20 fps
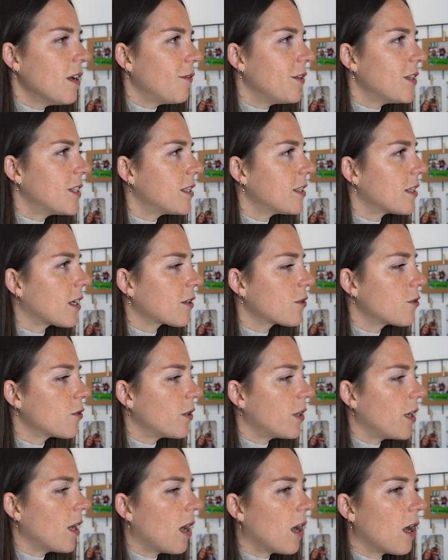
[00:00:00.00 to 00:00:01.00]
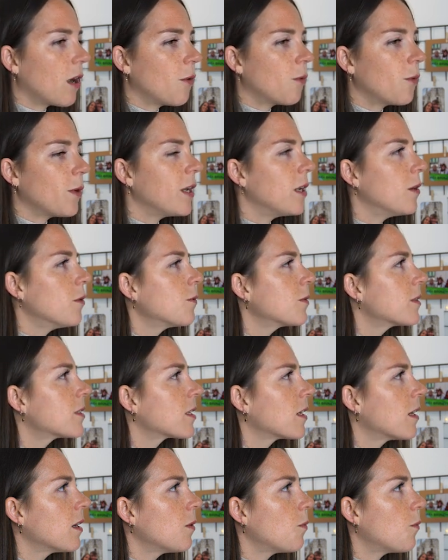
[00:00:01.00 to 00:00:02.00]
This is actually how it
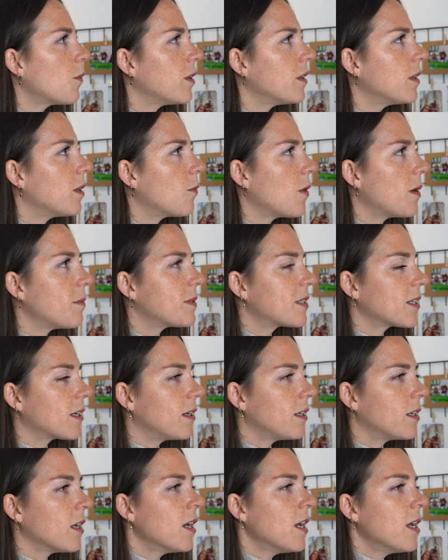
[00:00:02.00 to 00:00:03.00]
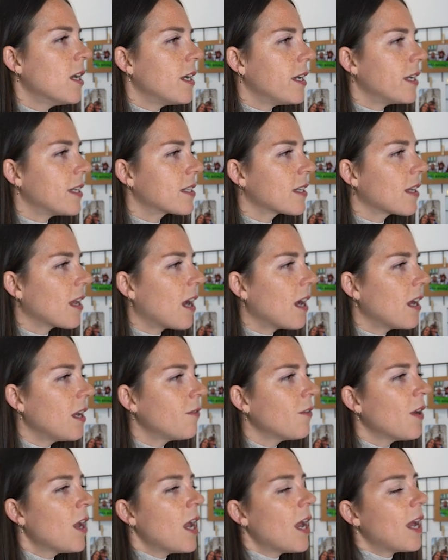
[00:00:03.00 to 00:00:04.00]
looks when the website is
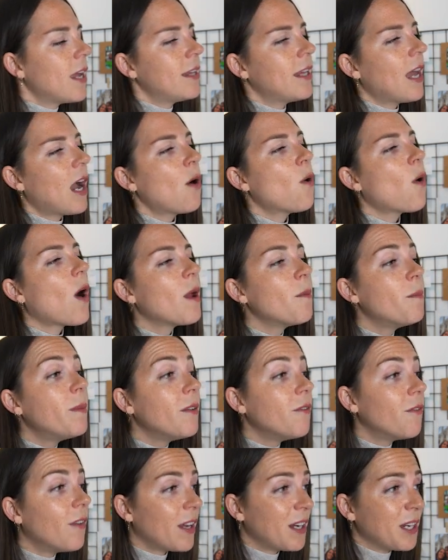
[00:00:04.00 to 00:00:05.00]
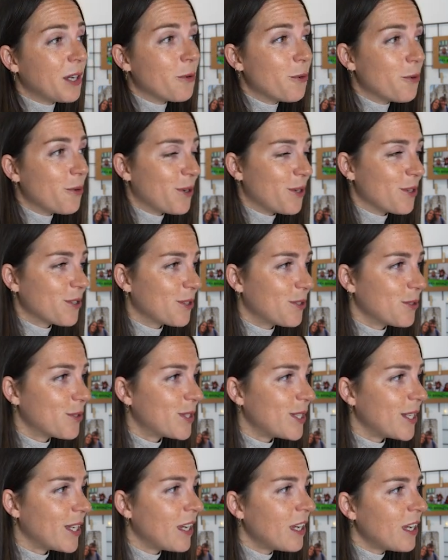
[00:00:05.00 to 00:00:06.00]
live. And now I'd be very curious to
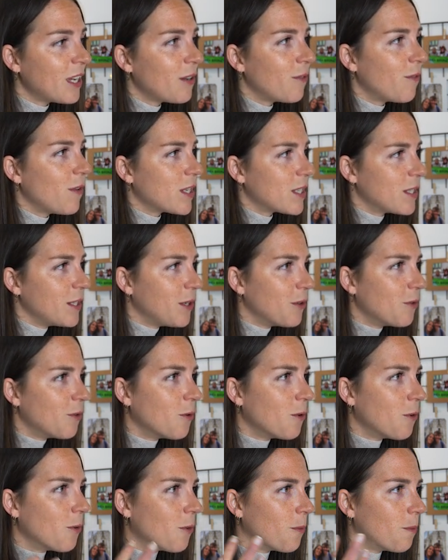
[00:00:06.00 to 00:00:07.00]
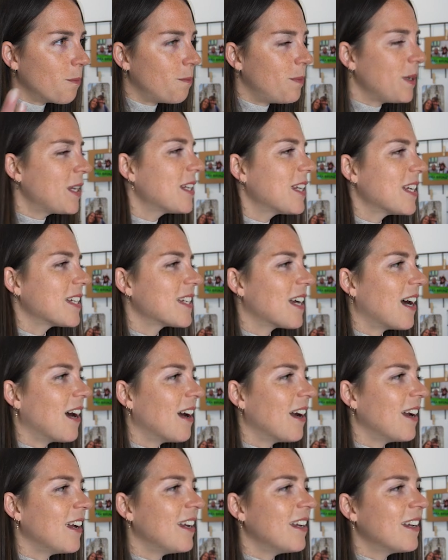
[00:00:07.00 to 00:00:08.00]
see if this new big
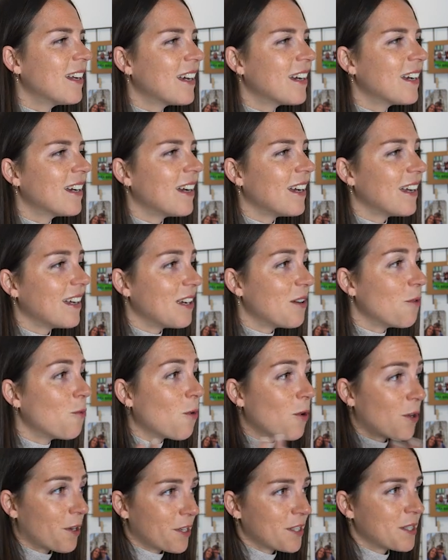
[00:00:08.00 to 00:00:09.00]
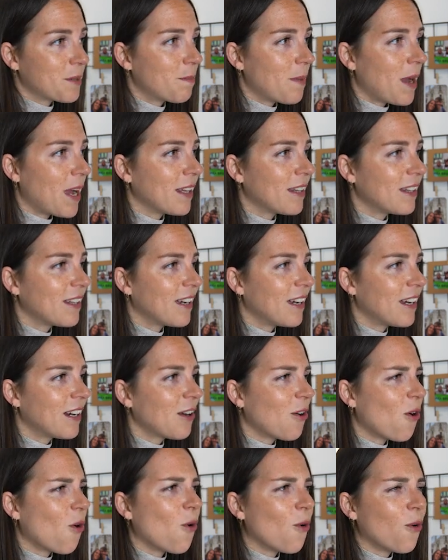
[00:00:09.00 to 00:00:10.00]
design works
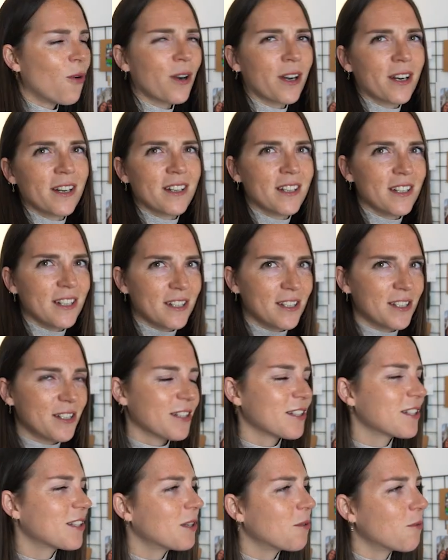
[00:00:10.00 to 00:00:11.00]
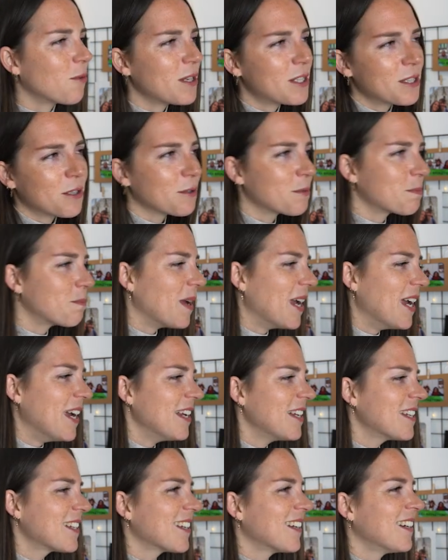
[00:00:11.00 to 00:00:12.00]
better or uh, it's just a waste of
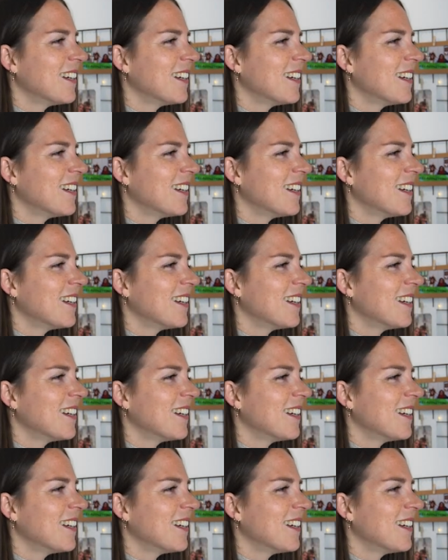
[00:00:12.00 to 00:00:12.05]
space.